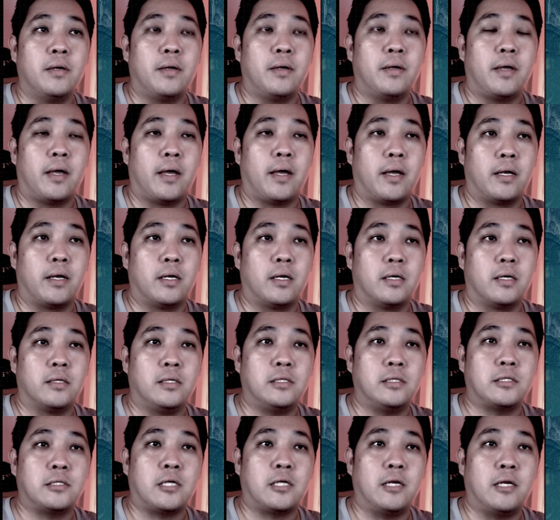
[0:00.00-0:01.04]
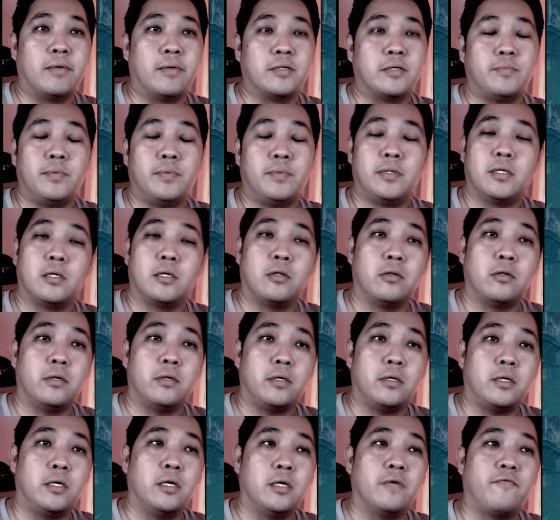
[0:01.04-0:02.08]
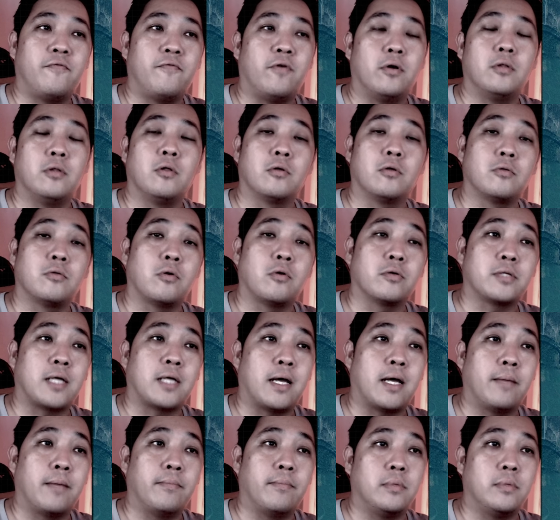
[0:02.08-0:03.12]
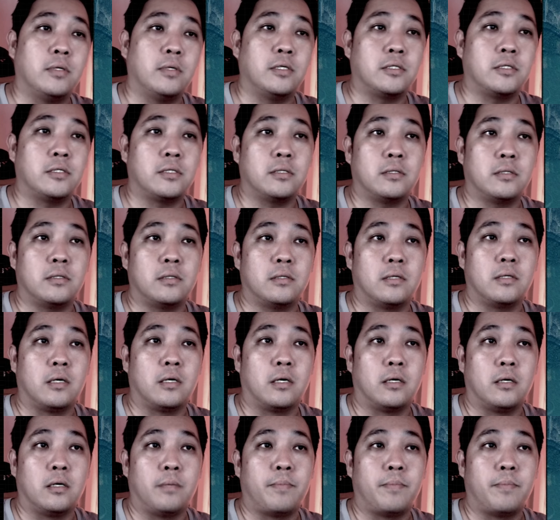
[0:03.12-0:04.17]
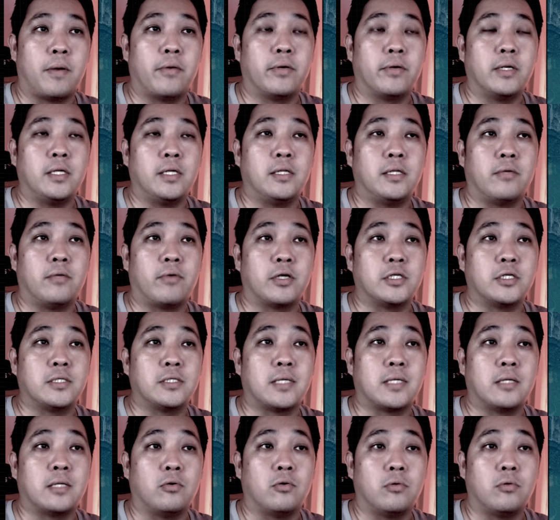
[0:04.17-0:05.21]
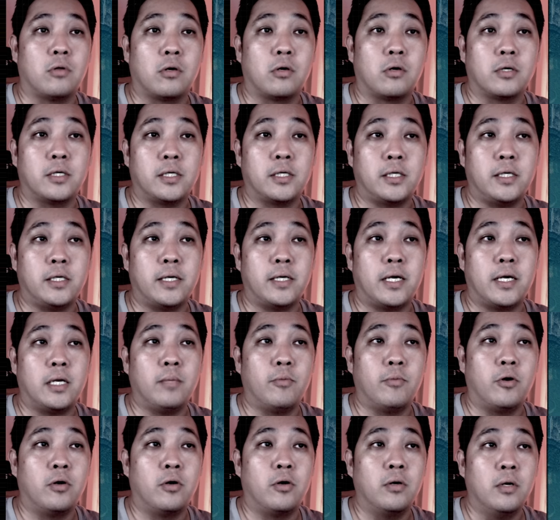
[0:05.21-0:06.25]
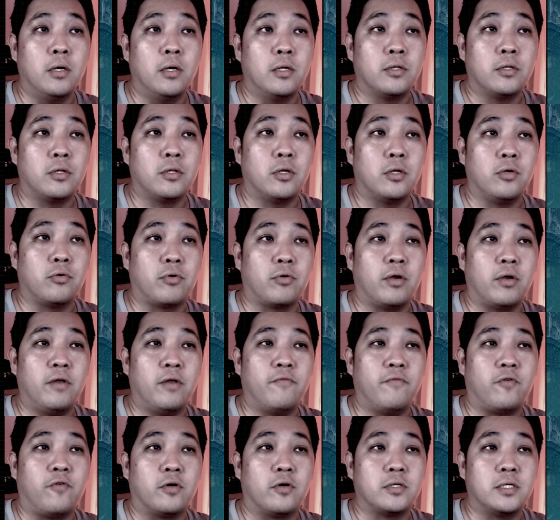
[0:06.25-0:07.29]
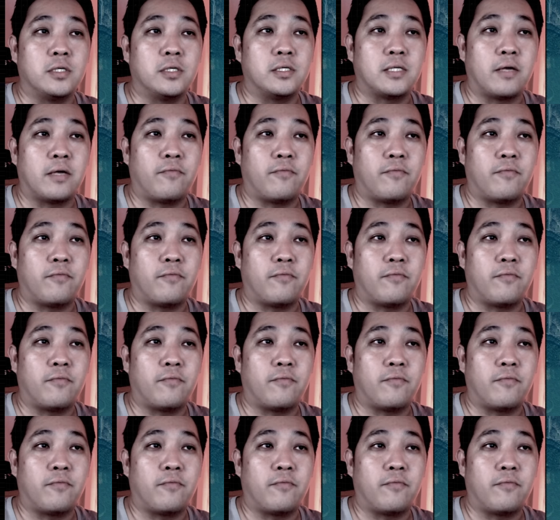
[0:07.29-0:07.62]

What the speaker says: and this claim has been here for a long time. This apparently the Russians are no longer here anymore. The Ukrainian forces have